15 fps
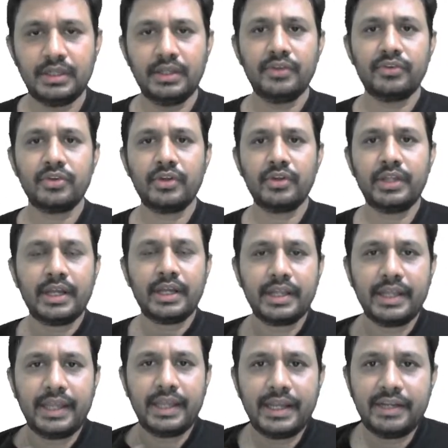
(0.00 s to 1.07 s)
So here
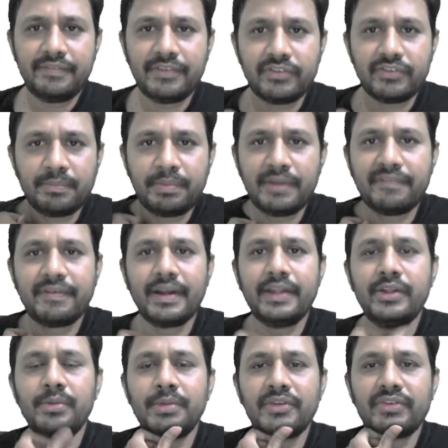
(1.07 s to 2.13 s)
an, if you simplify,
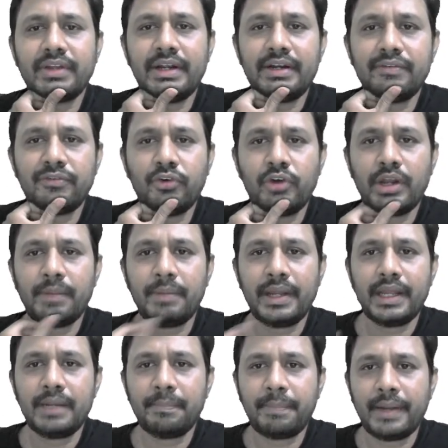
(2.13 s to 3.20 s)
you must get 4a by
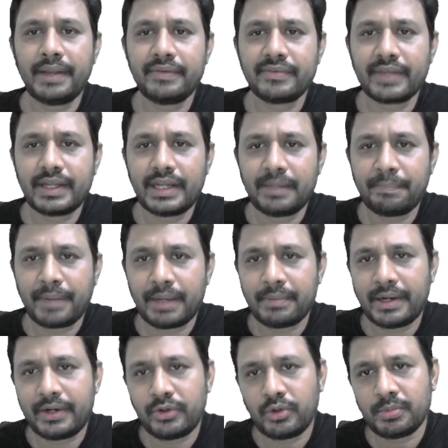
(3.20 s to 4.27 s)
n pi sin n pi
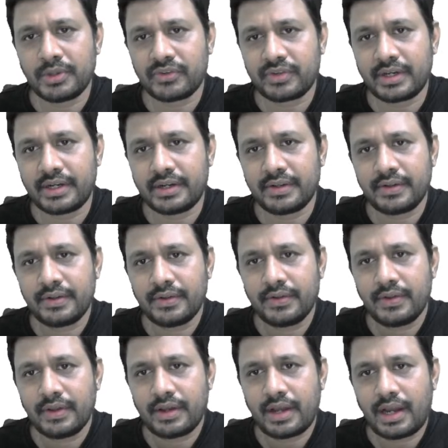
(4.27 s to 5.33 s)
by 2 you must get.
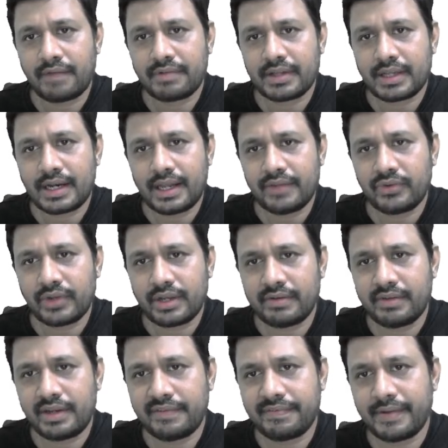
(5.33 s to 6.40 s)
After the class you can
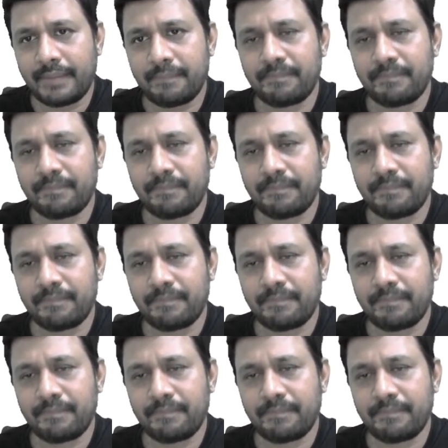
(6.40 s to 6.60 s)
verify.